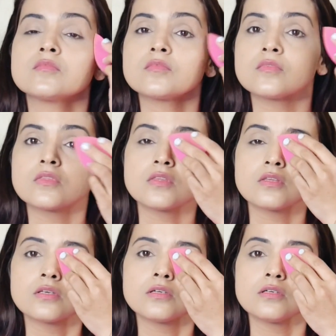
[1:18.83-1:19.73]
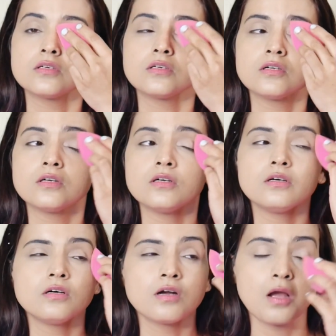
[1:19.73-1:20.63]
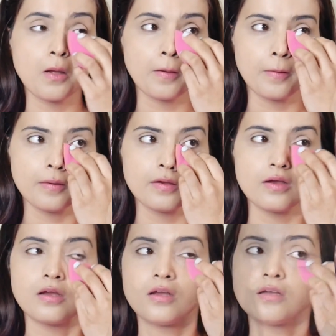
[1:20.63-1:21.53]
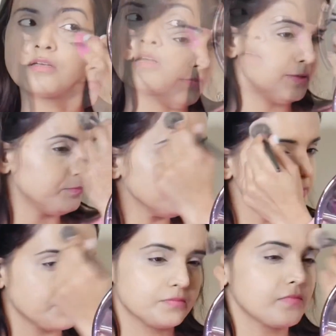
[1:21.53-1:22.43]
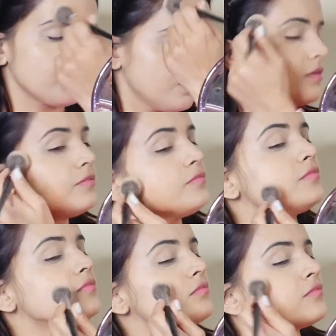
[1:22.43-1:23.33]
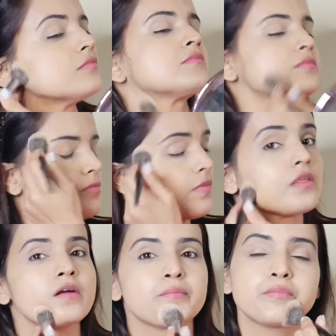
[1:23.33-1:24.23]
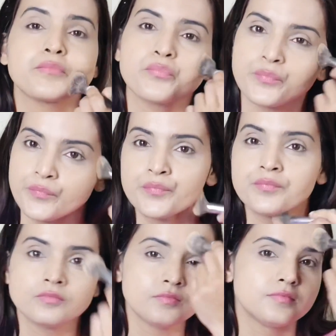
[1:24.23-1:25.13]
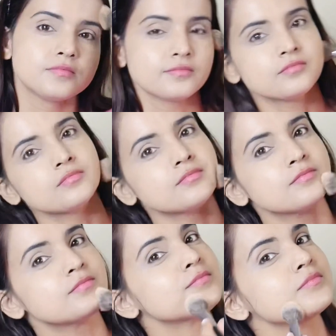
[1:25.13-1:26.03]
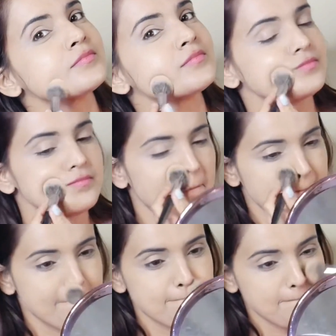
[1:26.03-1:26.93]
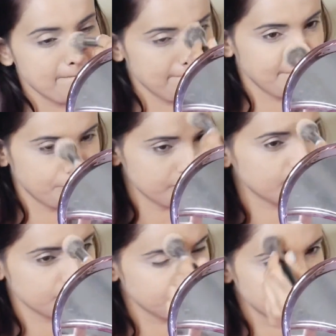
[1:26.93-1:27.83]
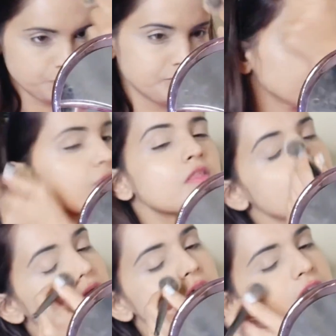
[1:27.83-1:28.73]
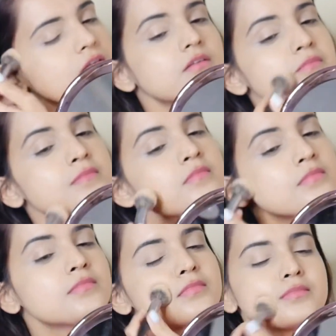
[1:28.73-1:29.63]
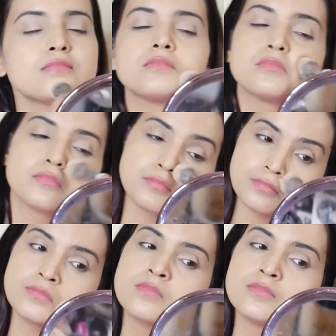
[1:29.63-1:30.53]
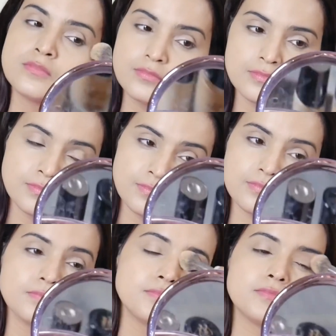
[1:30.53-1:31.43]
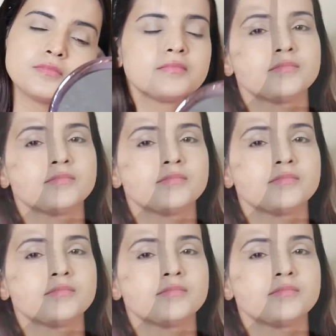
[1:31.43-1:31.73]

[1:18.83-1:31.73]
because yeah, I will go little shorter, not too much, I will see that. But yeah, here I am taking a fluffy brush, small fluffy brush, and with that I am just setting lightly my whole face with the loose powder,